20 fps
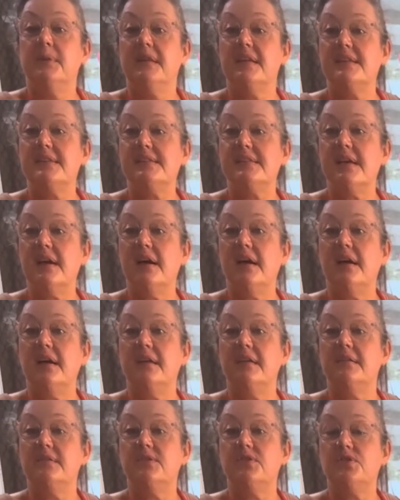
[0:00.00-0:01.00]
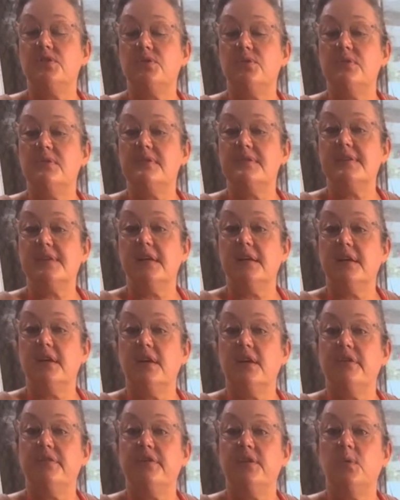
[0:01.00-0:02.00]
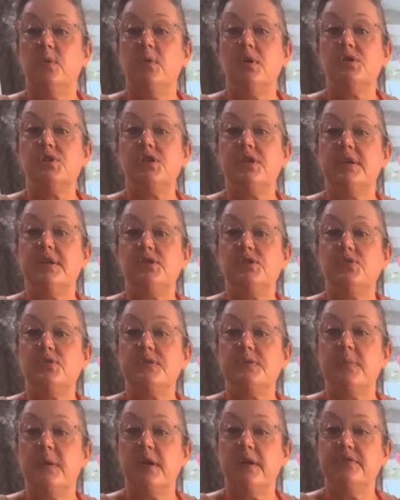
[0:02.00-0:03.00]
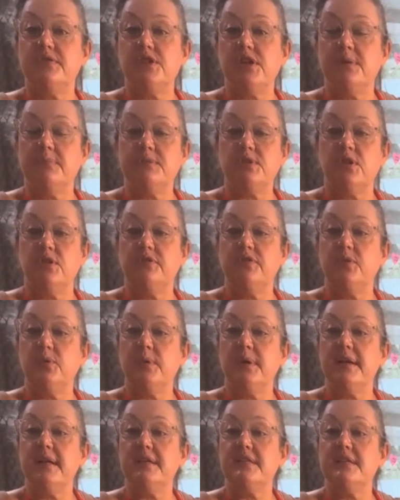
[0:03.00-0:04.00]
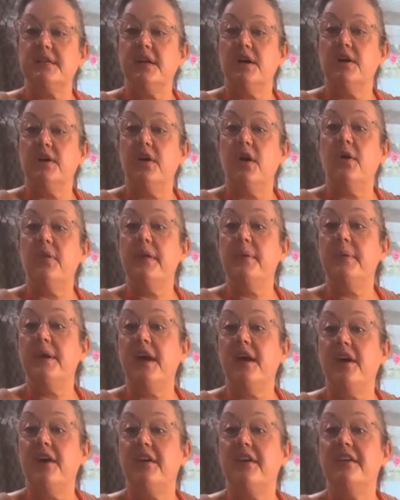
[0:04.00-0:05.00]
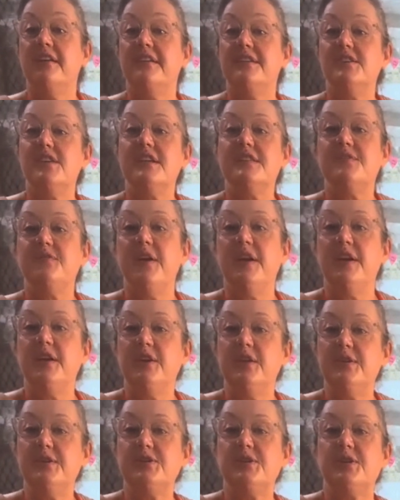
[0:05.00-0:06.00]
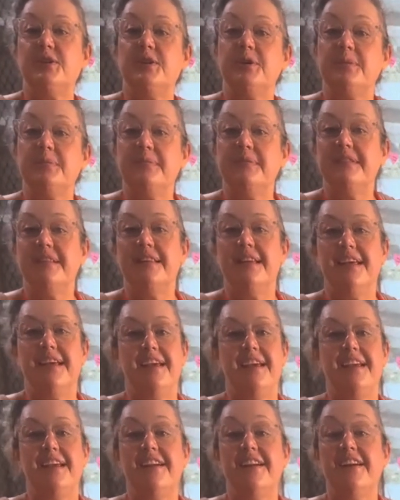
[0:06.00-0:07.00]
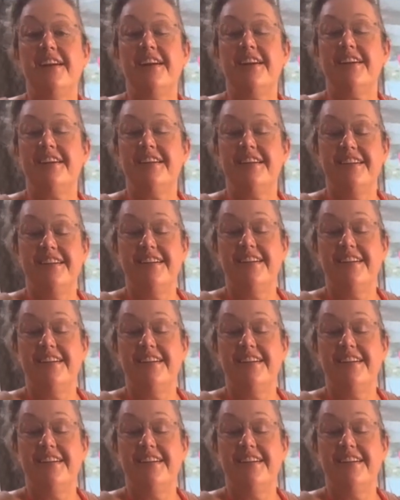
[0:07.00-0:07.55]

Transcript: Melissa, Jules, I don't know if you're watching, Jules might have jumped off already to go. Oh, there we go. Just found a YouTube. There you go.